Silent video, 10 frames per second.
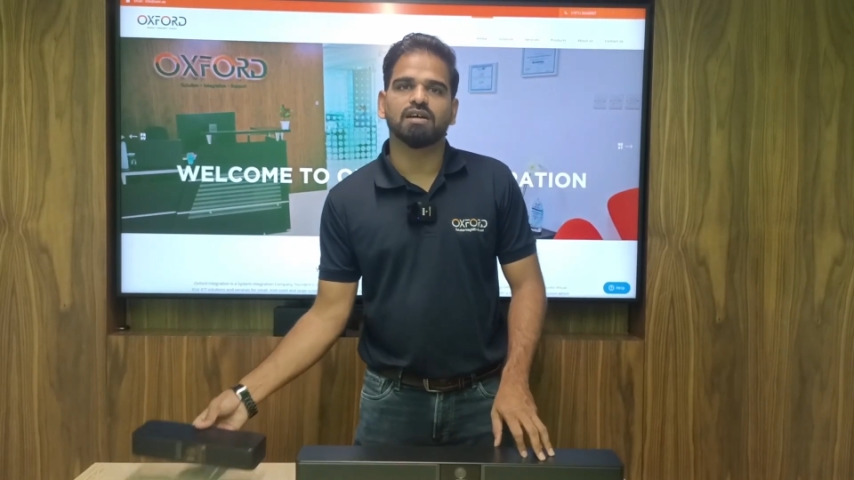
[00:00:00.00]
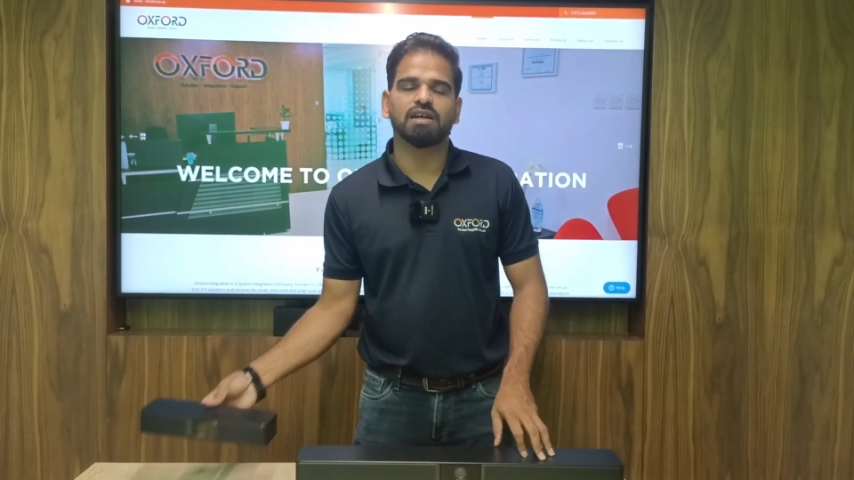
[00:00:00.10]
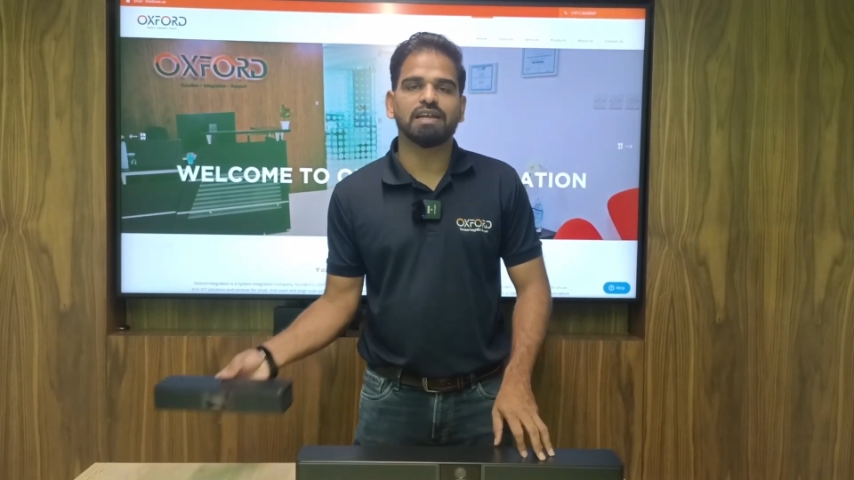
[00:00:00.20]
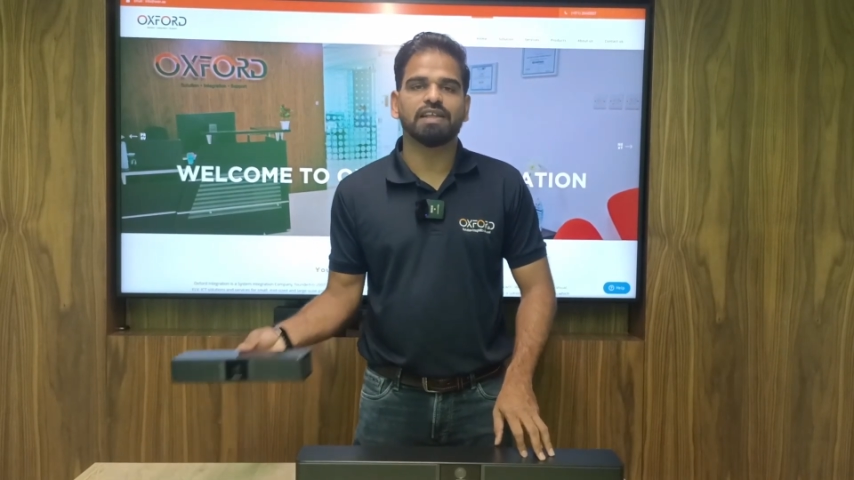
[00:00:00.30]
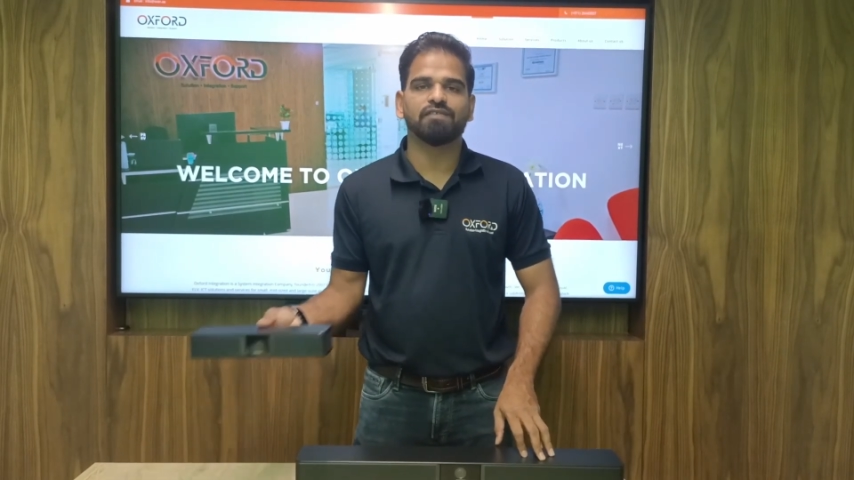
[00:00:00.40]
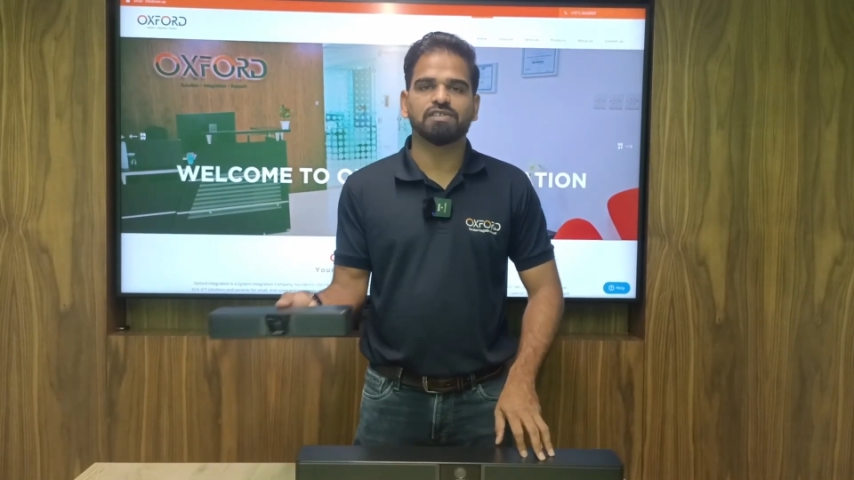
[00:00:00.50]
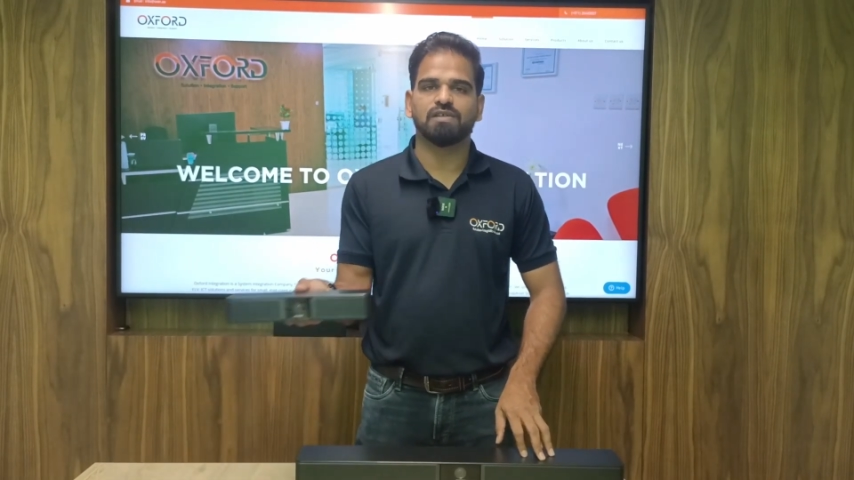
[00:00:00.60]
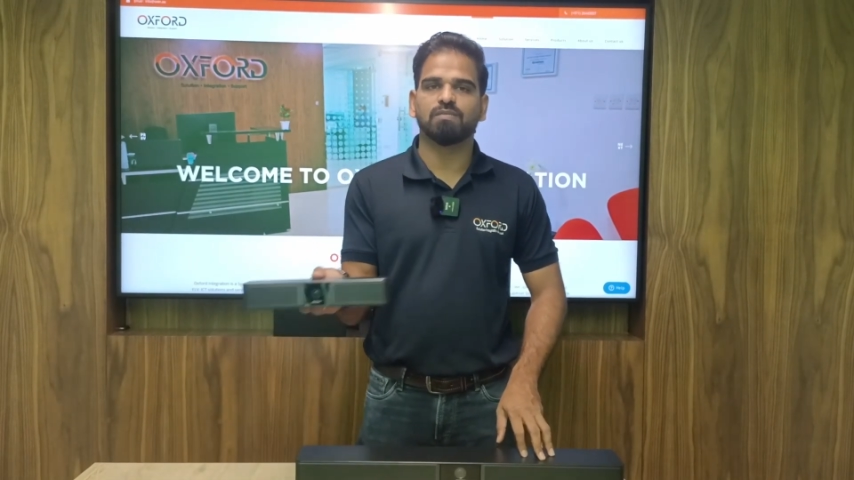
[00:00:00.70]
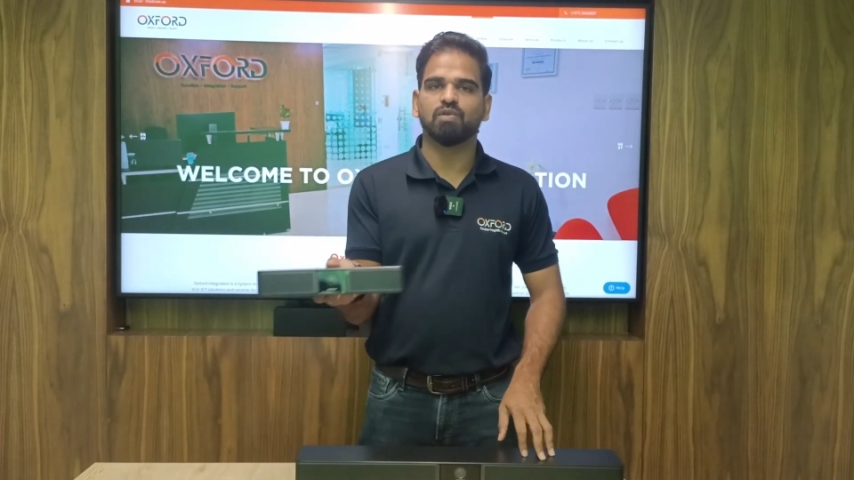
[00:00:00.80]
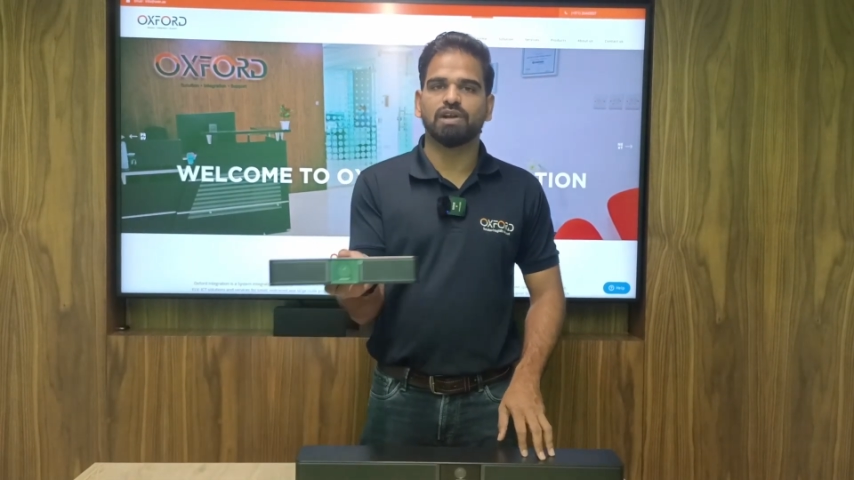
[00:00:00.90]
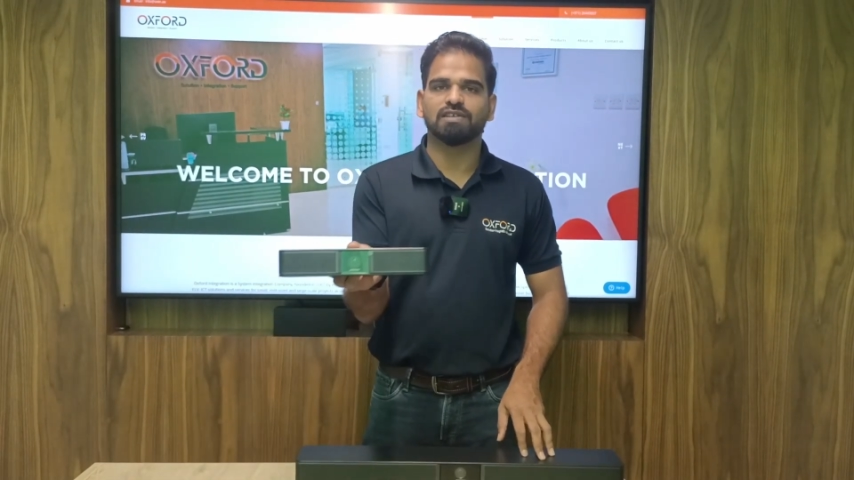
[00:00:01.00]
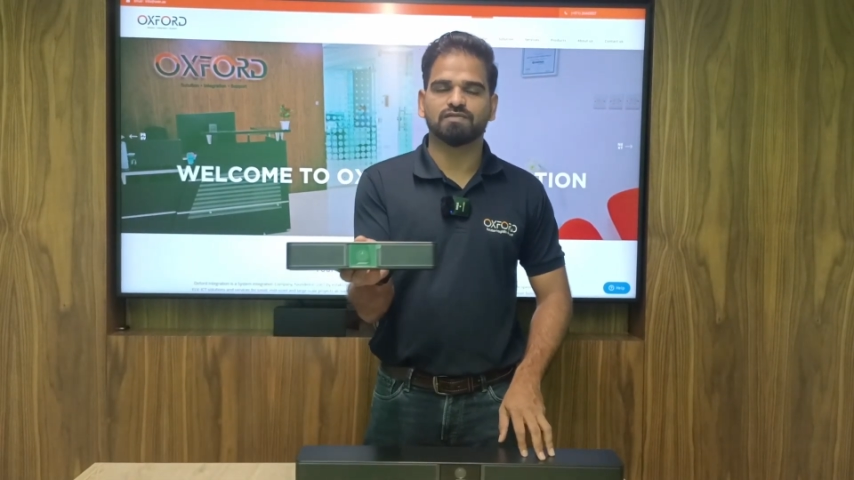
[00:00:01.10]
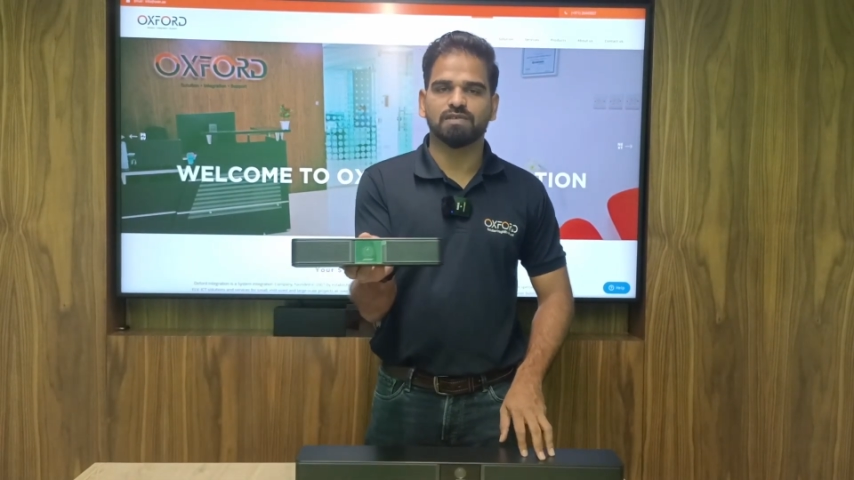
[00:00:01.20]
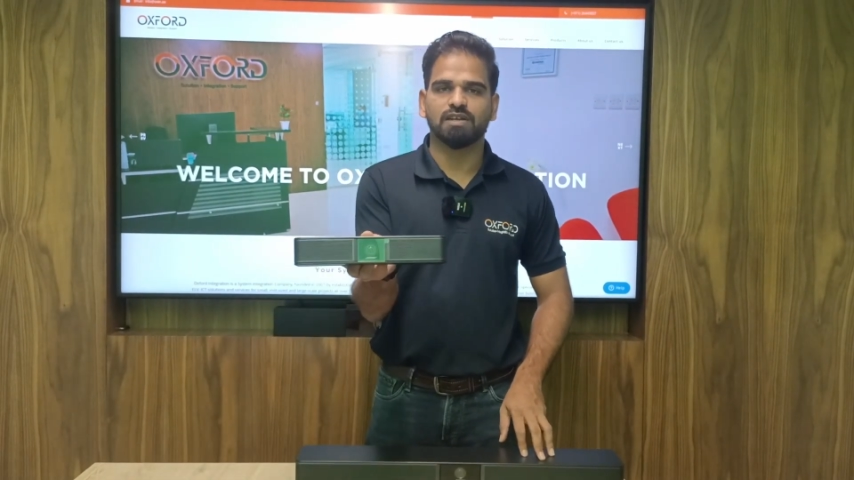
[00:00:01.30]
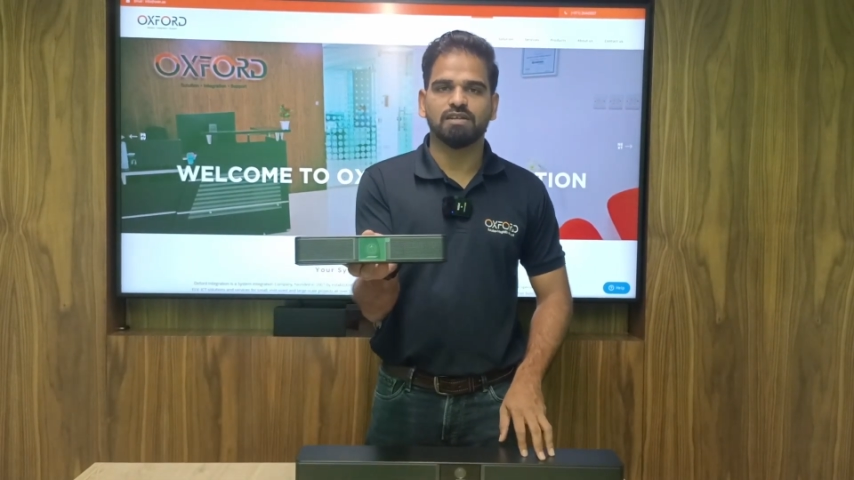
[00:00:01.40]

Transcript: individual mode as well.